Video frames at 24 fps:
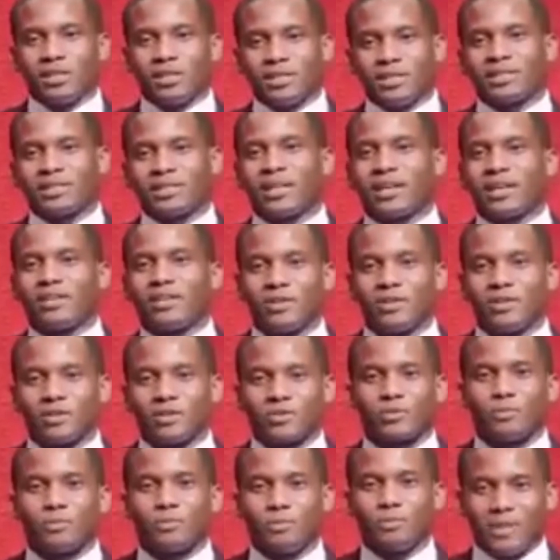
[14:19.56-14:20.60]
taking us
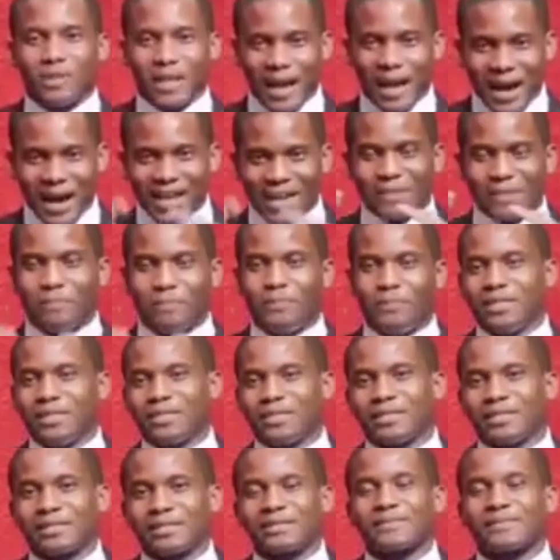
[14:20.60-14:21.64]
to high
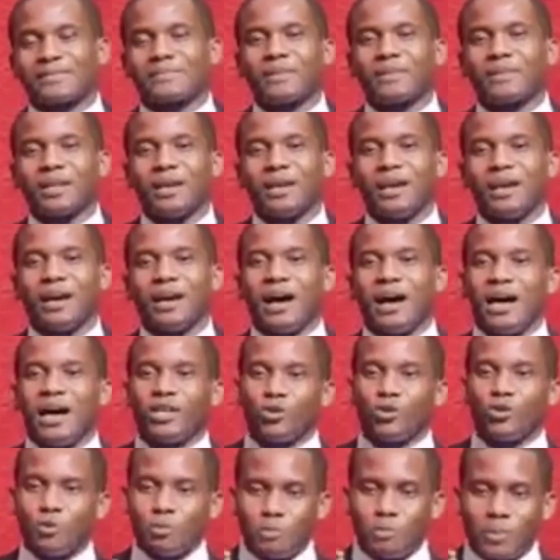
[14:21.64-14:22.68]
places. And
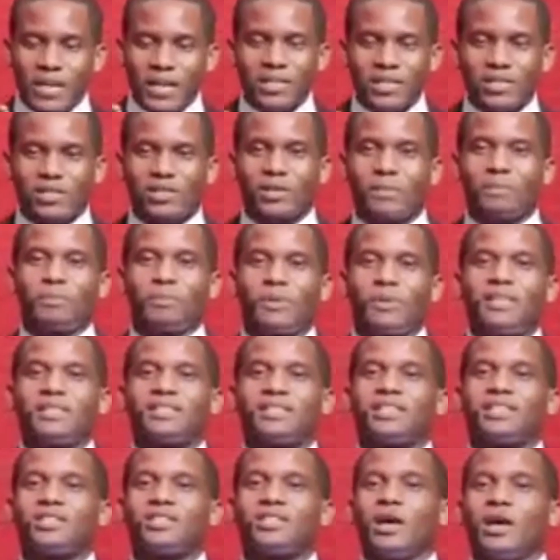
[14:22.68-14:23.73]
you'll be in some
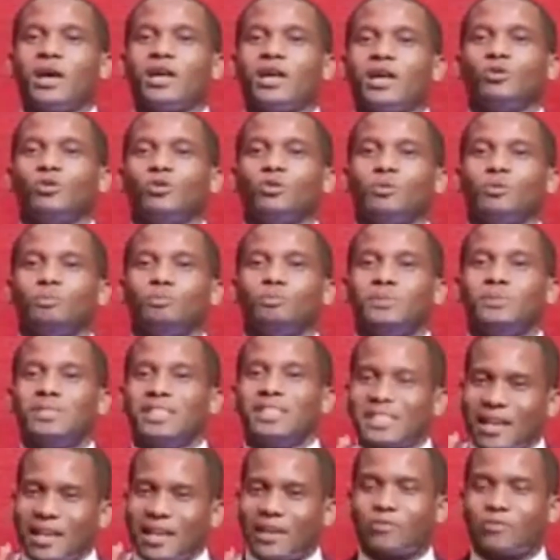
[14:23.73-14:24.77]
places where you
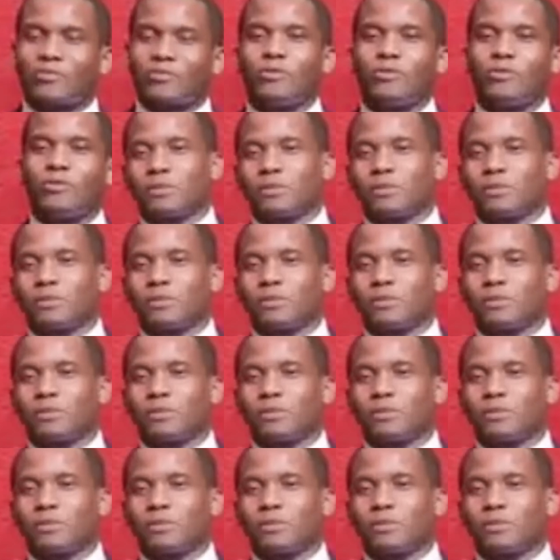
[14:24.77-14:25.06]
disagree with